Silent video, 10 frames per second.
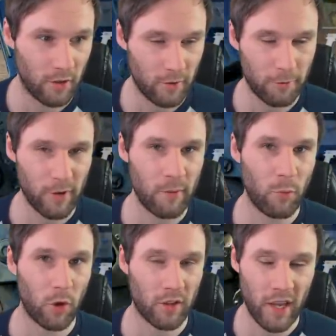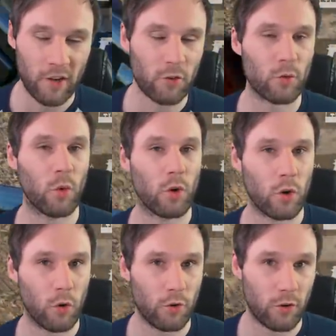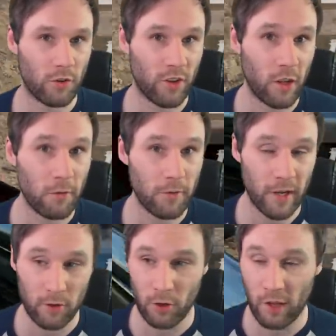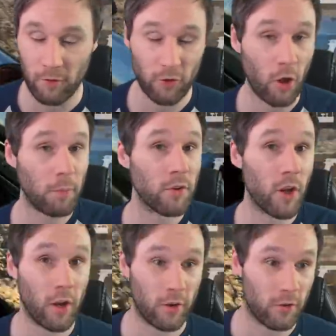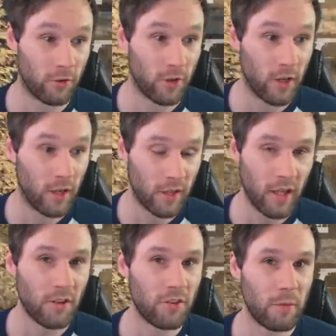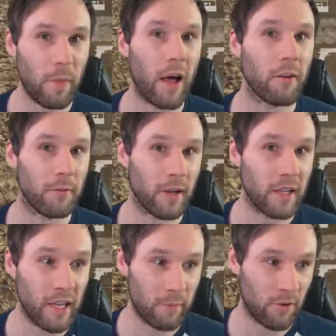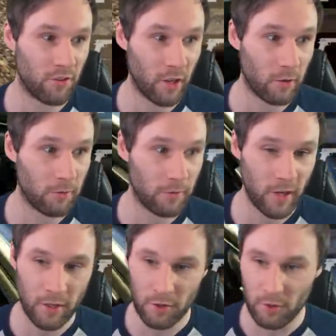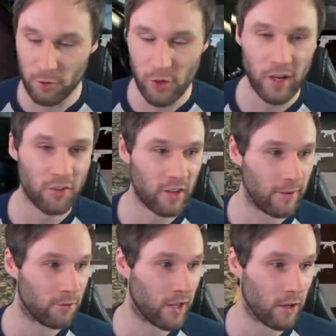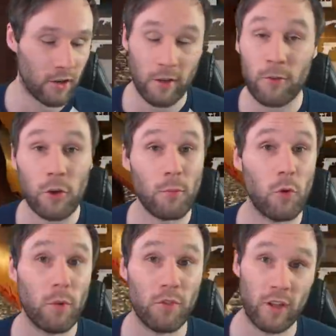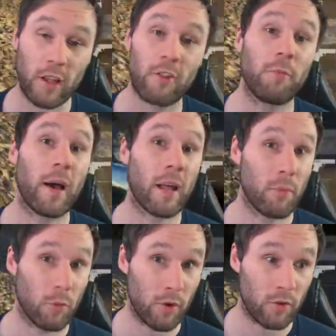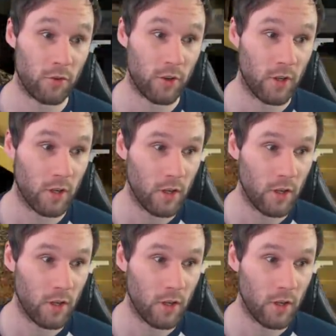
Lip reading: The framework, the actual roller coaster itself, it'll have its up and downs. That's the Battlefield game itself. During its life cycle, it'll have good moments, it'll have bad moments.